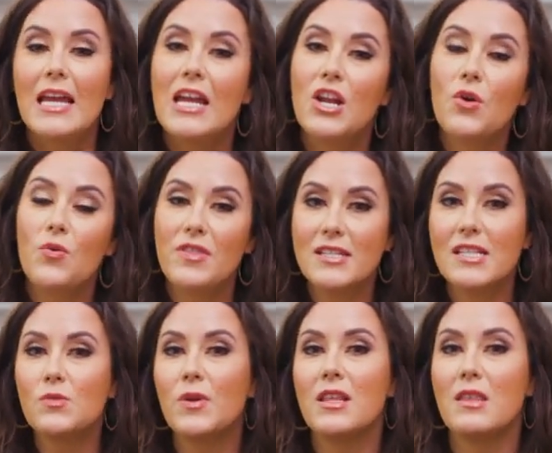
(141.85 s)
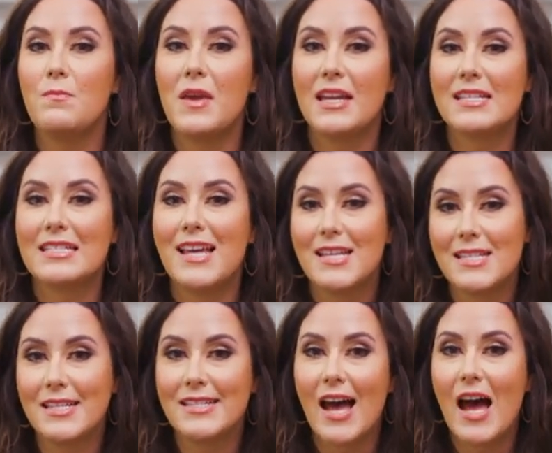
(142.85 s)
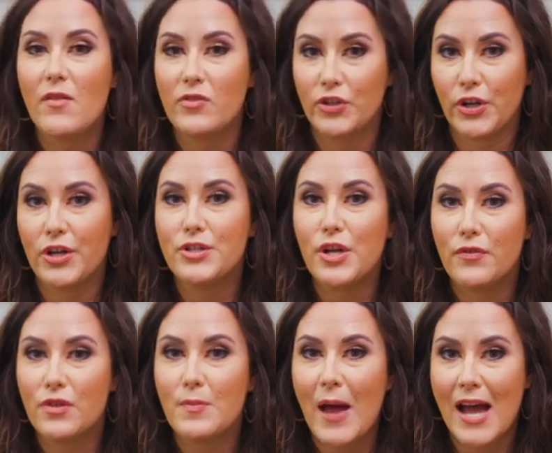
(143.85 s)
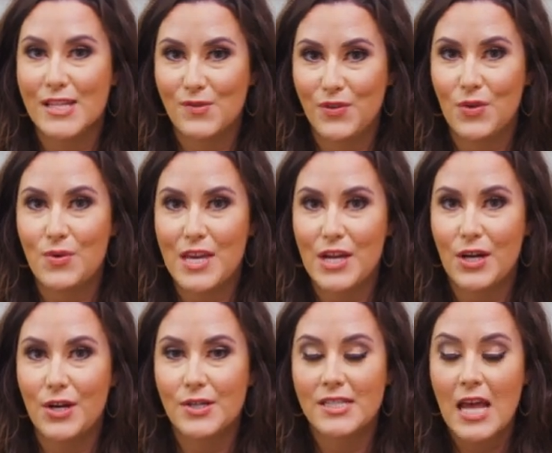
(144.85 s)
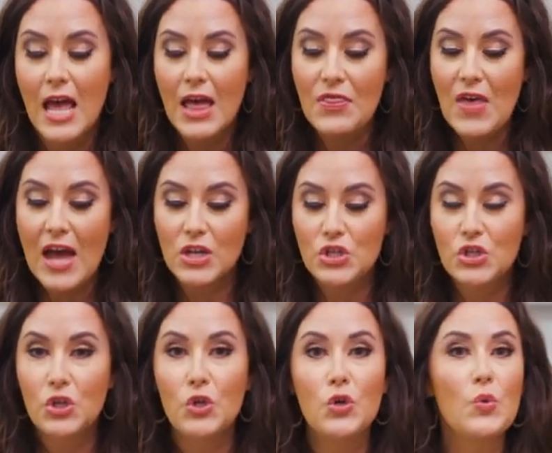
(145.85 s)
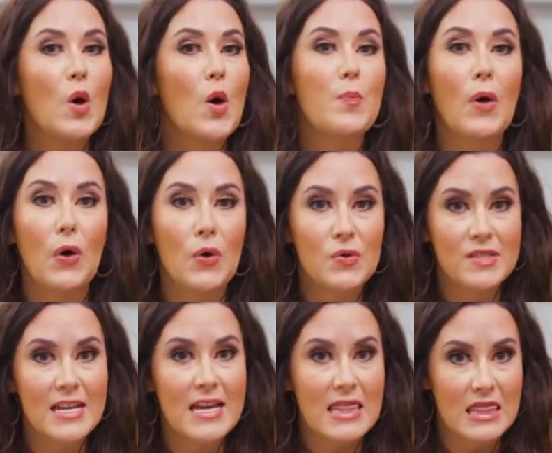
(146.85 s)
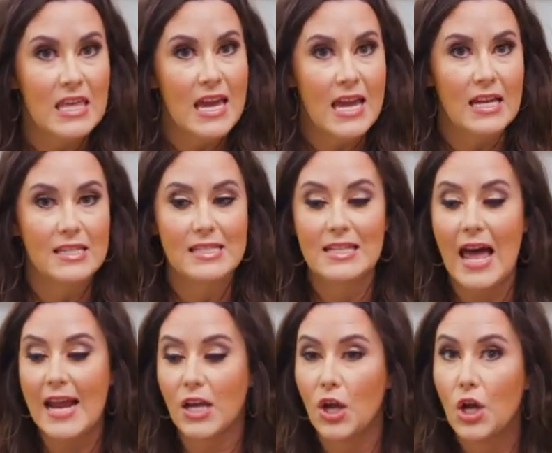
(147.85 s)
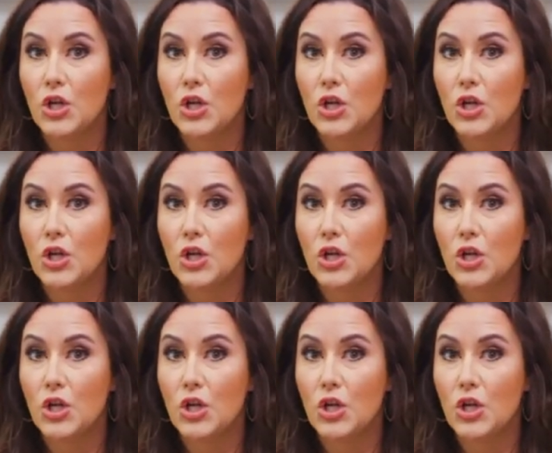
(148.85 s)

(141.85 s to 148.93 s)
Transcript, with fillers: You know, this is one of the biggest lessons I've learned over the past few years that two opposing things like